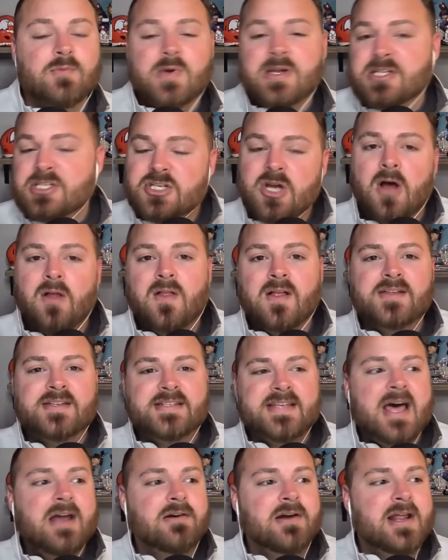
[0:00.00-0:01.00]
We saw on
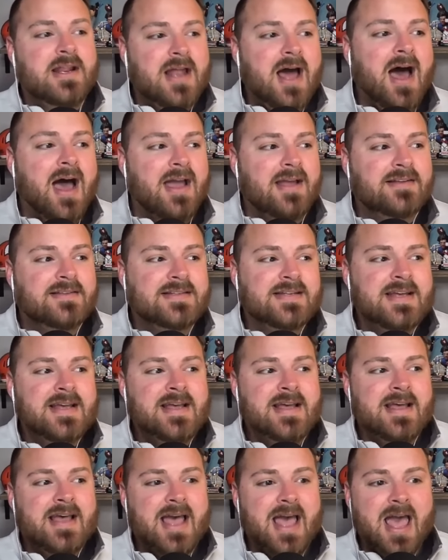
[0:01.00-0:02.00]
Saturday night,
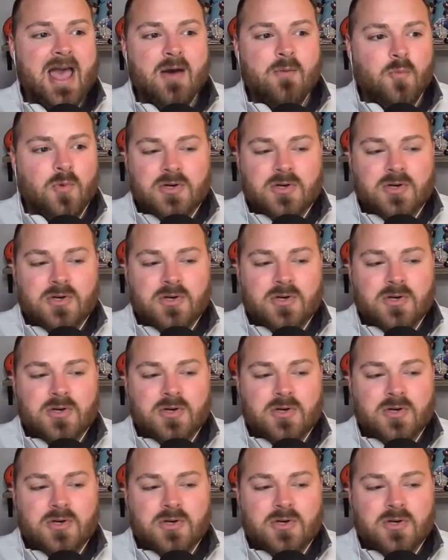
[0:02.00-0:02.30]
and